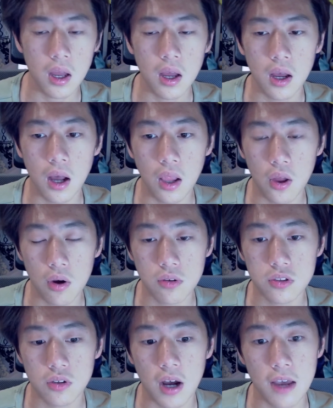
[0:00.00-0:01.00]
Hello,
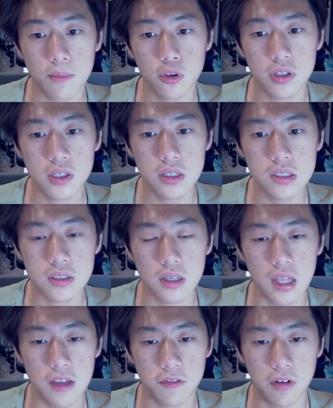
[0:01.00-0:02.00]
so I'm Lucas and
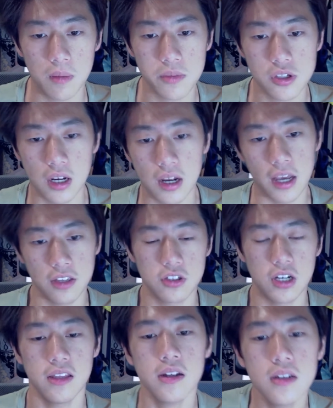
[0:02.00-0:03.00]
I'm from Shanghai,
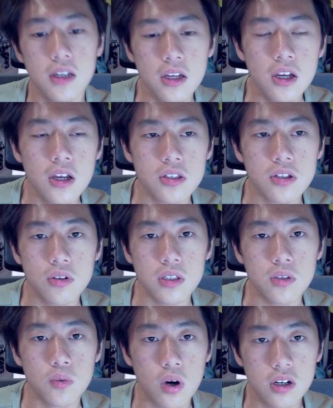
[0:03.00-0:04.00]
China. So
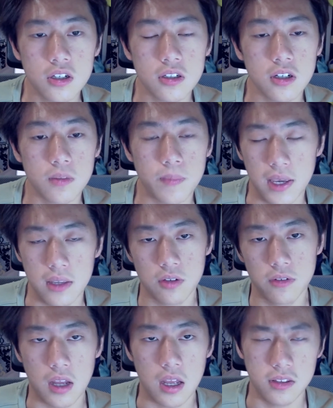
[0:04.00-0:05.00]
the work, my
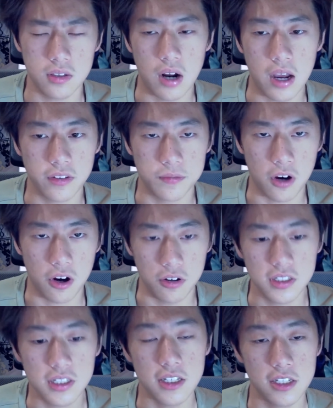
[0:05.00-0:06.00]
interactive
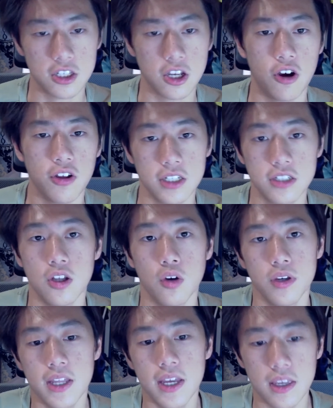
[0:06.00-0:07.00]
art, is called A
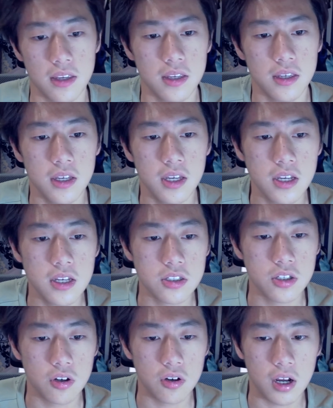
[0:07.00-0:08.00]
Snowy Day.
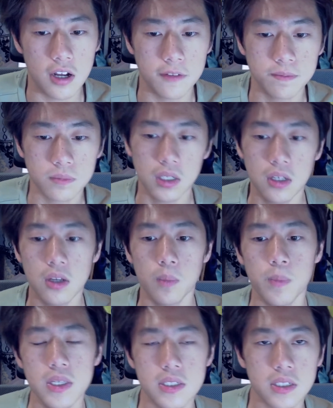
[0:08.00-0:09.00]
So
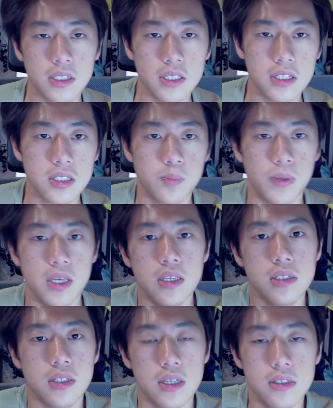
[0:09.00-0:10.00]
basically, this
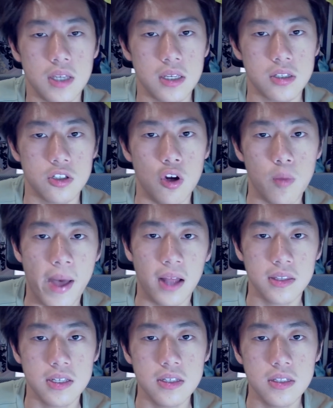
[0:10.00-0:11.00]
piece is a snow
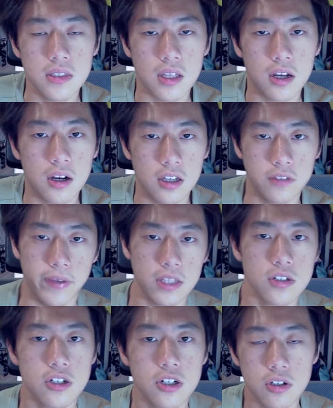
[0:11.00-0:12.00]
mountain
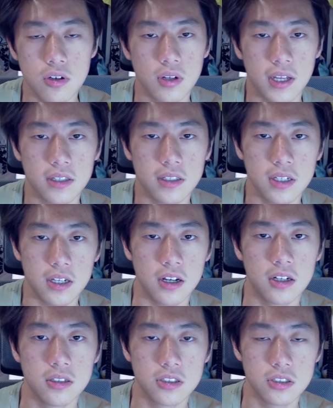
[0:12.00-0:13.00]
adventure or like
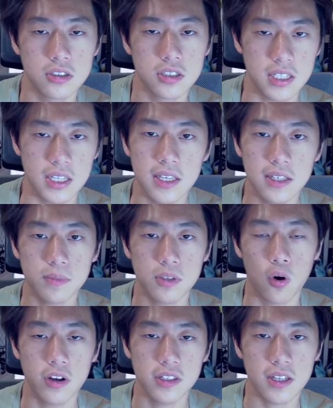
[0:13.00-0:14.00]
a skiing
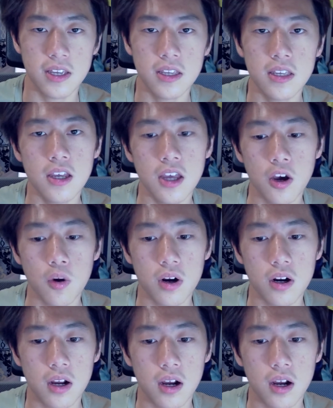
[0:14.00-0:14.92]
touring day where